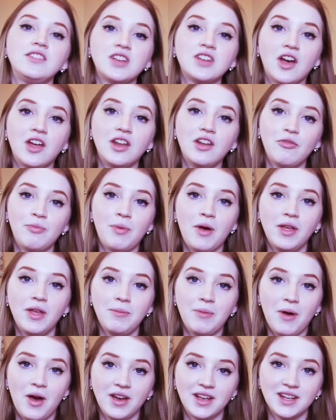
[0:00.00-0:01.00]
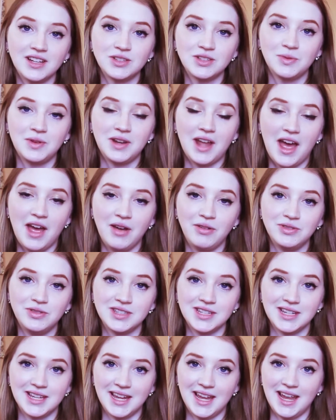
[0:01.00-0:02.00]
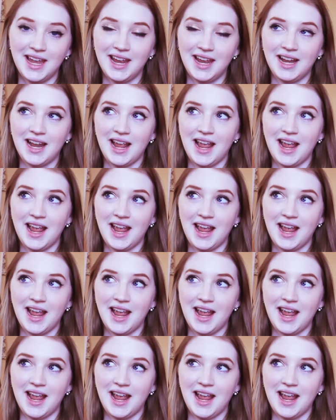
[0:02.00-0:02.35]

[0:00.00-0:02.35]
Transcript: ton of Polly Pockets when I was a kid,